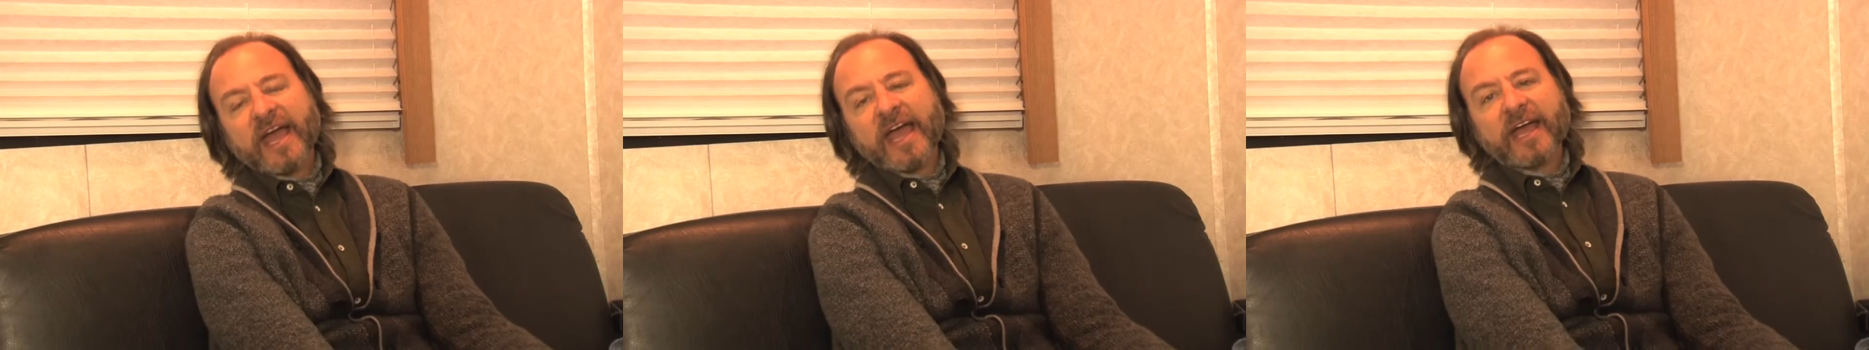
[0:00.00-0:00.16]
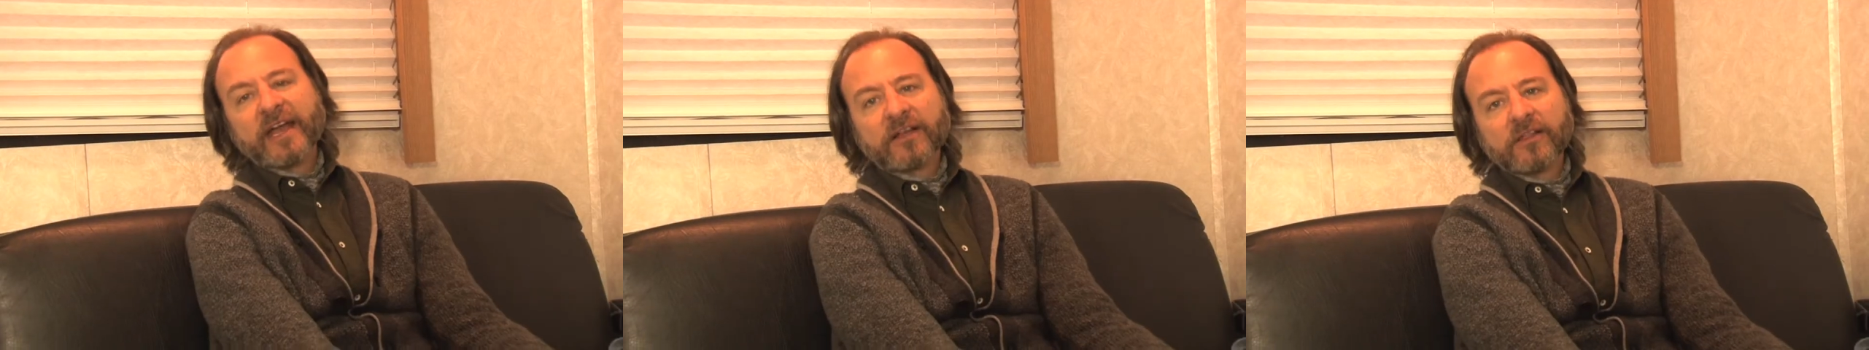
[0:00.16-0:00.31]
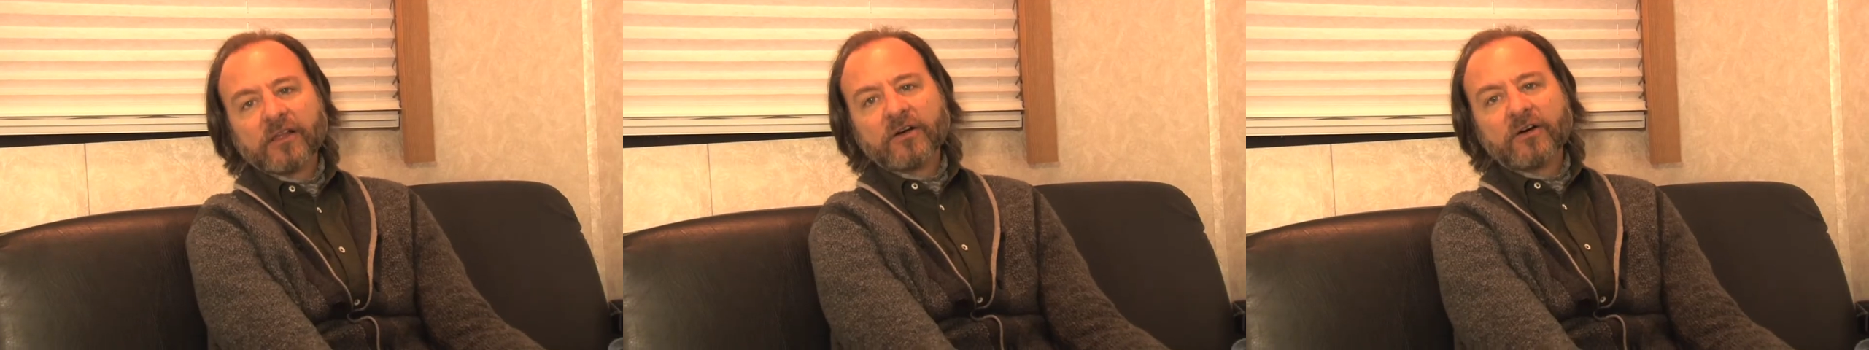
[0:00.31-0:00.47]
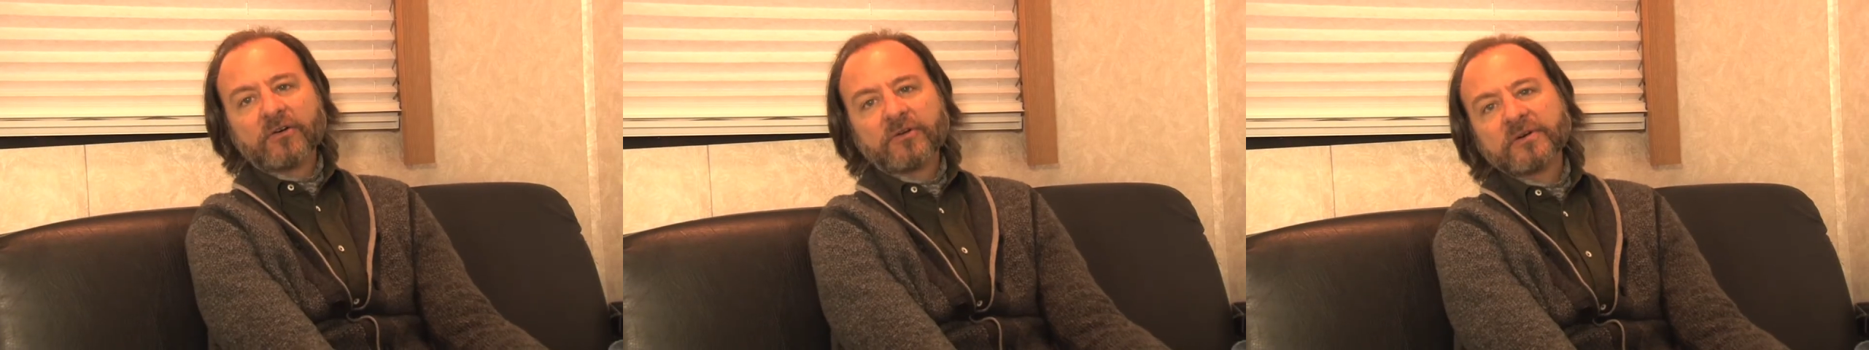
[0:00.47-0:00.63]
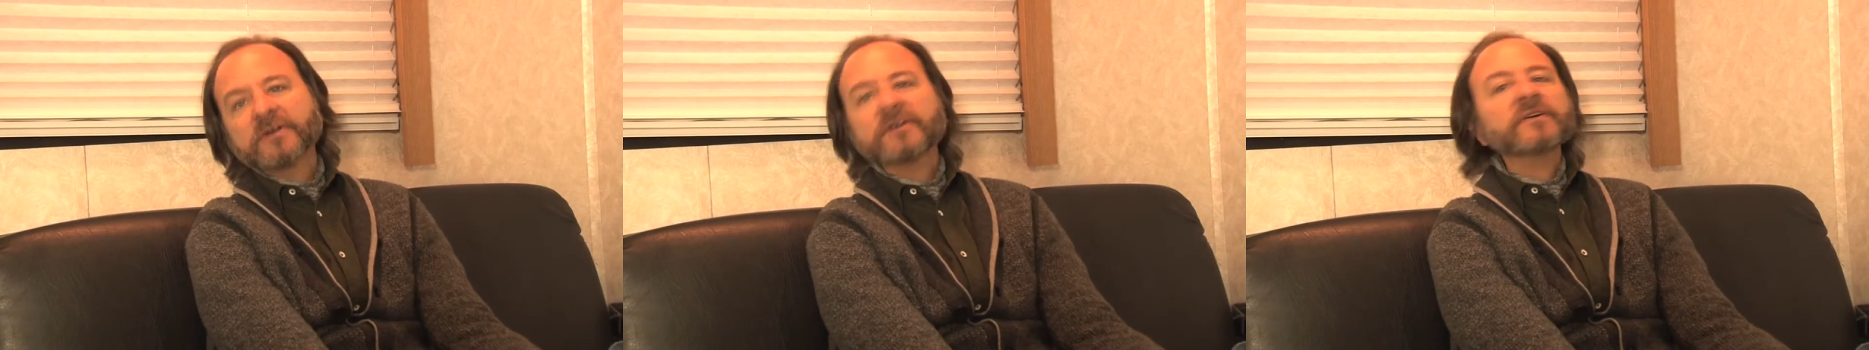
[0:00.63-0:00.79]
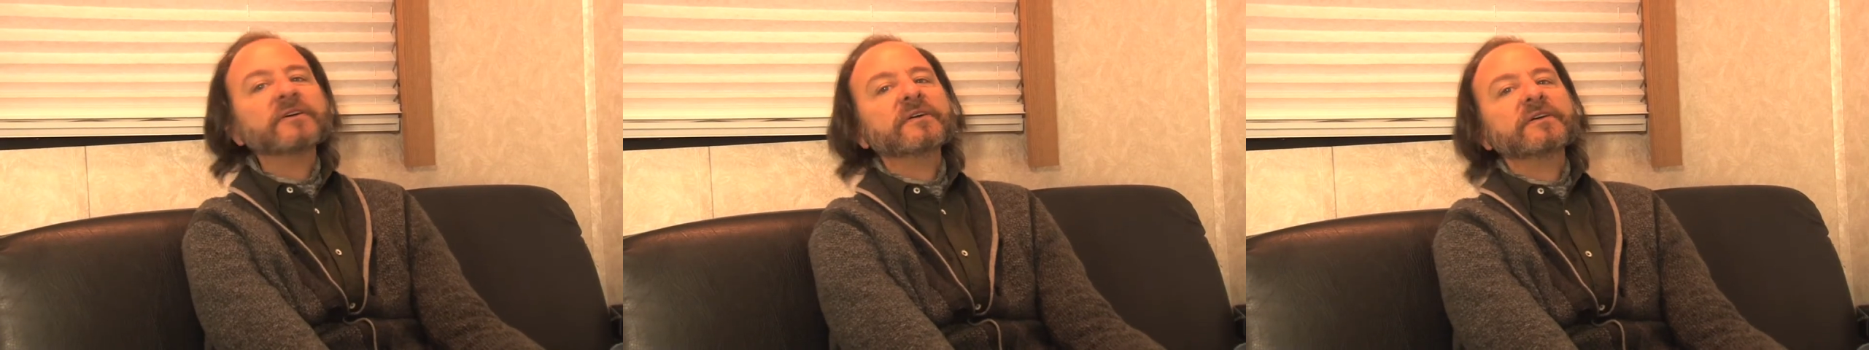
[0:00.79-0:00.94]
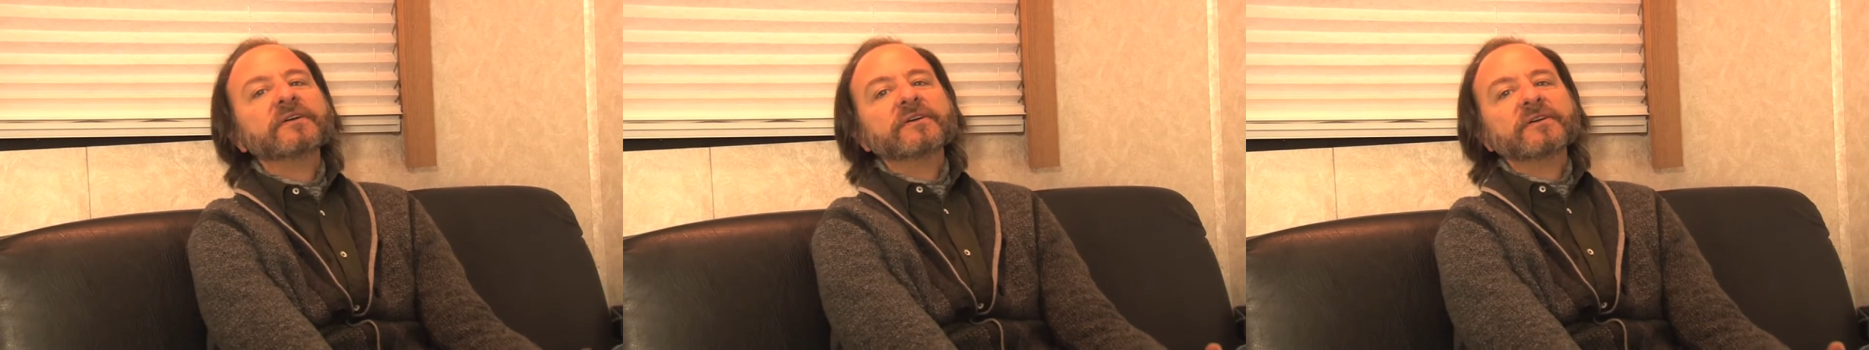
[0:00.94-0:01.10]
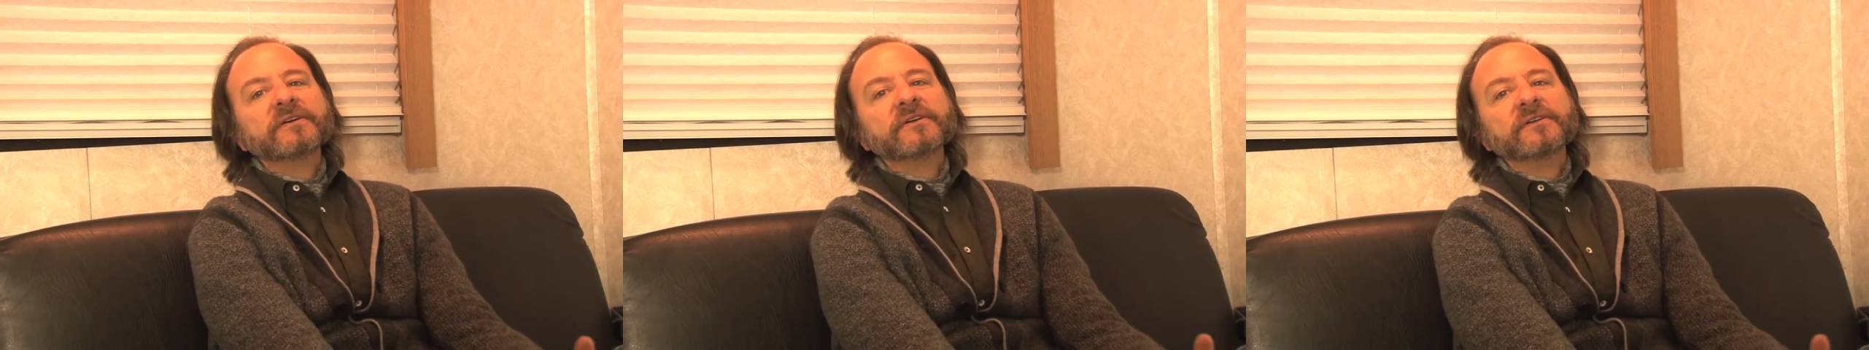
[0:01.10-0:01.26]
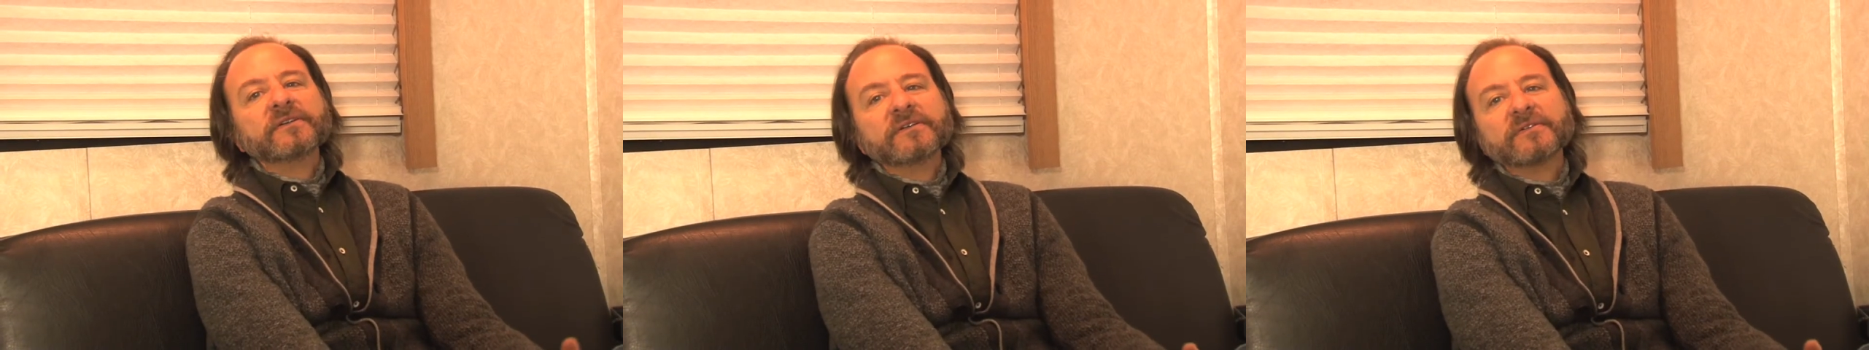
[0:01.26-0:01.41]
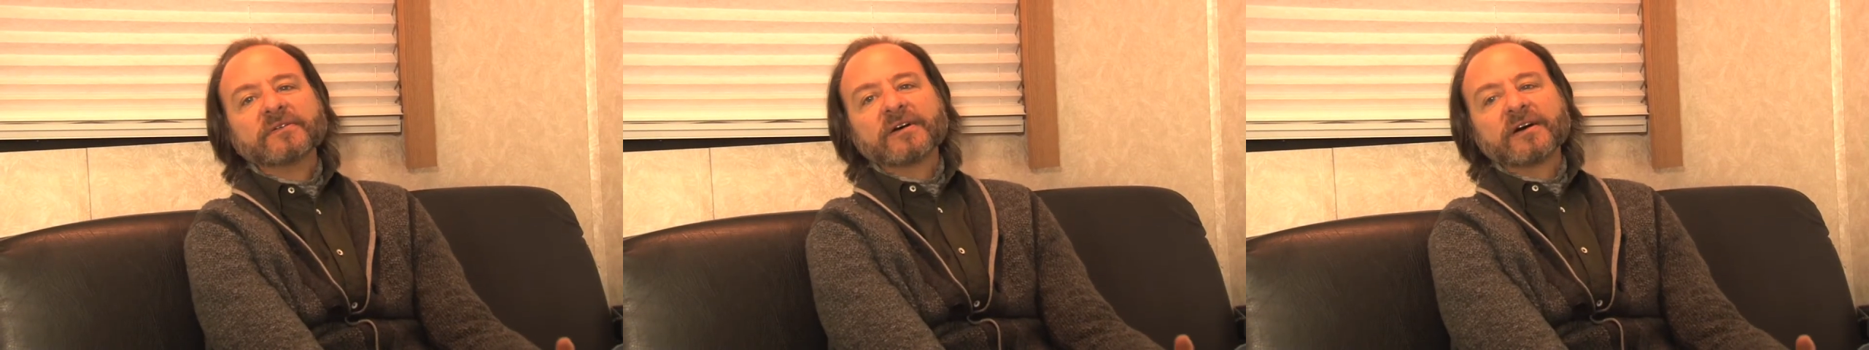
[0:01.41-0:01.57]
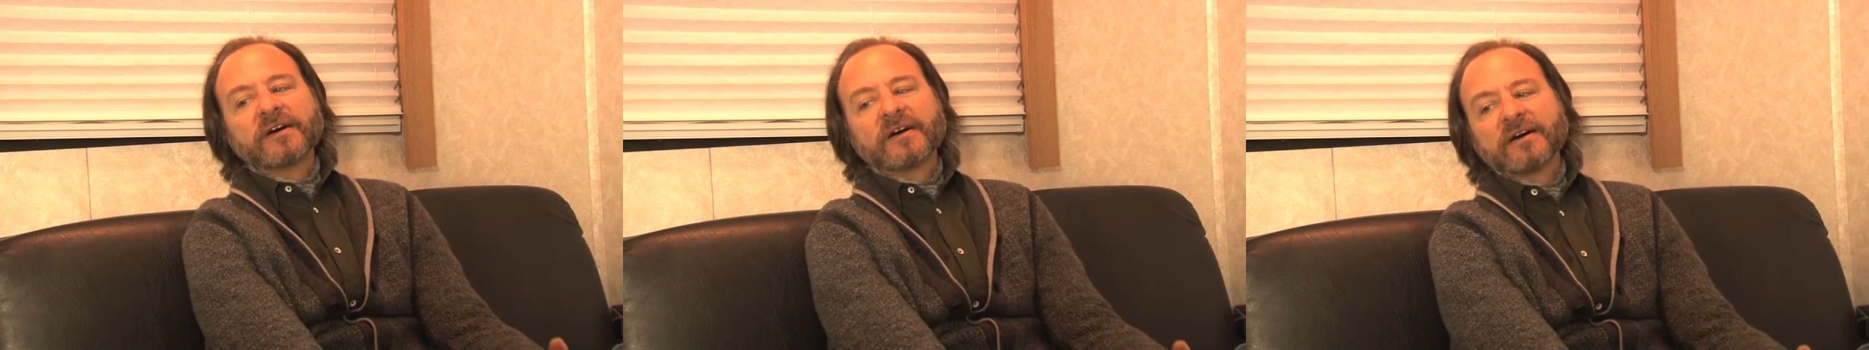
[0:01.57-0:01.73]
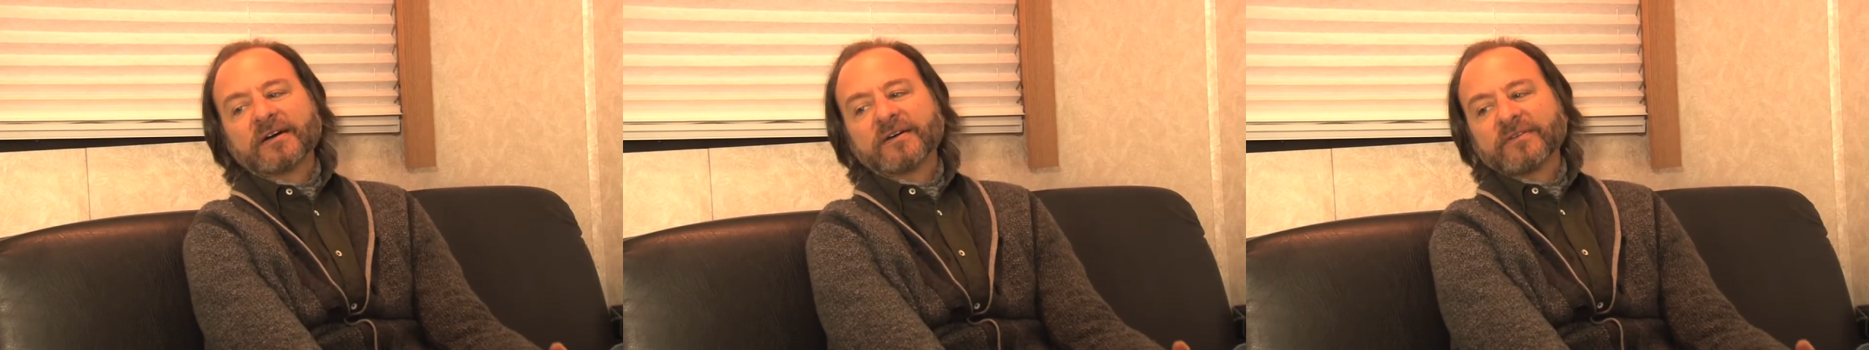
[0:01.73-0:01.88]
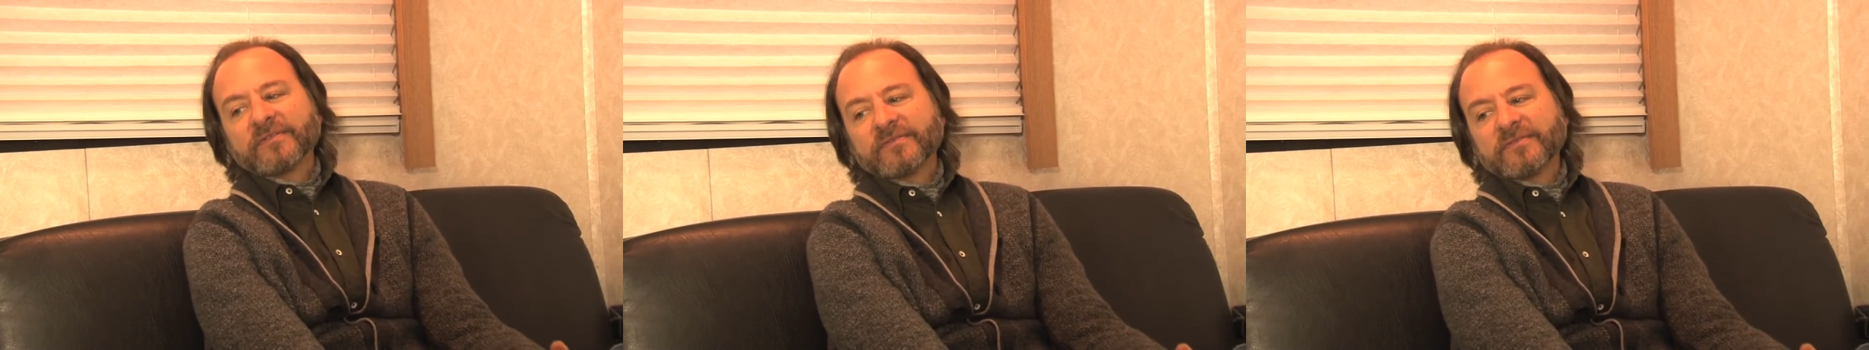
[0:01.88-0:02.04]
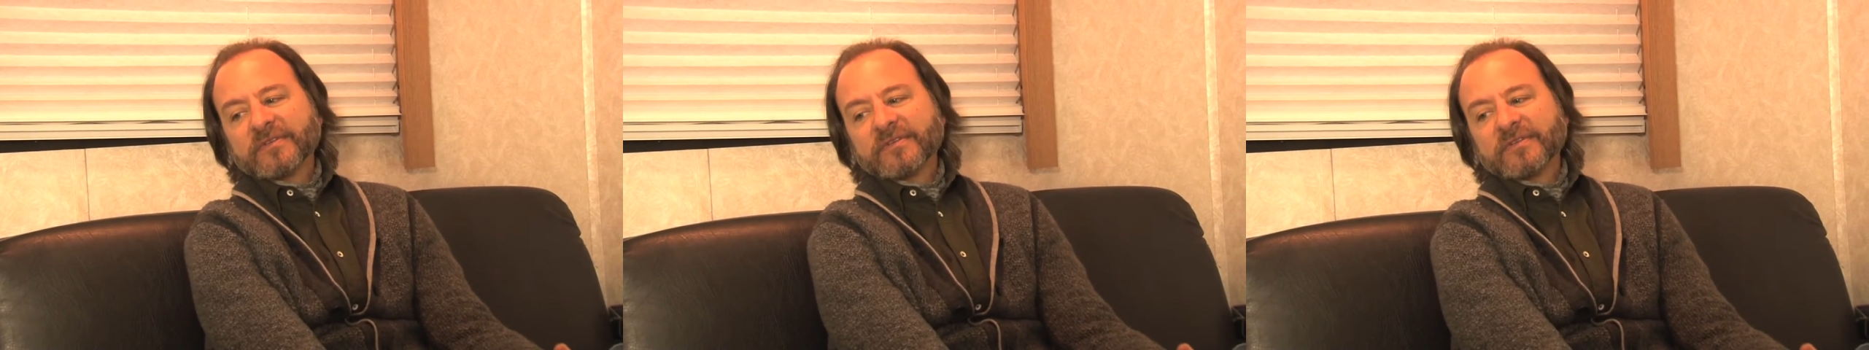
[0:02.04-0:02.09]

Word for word: Anglo. Uh,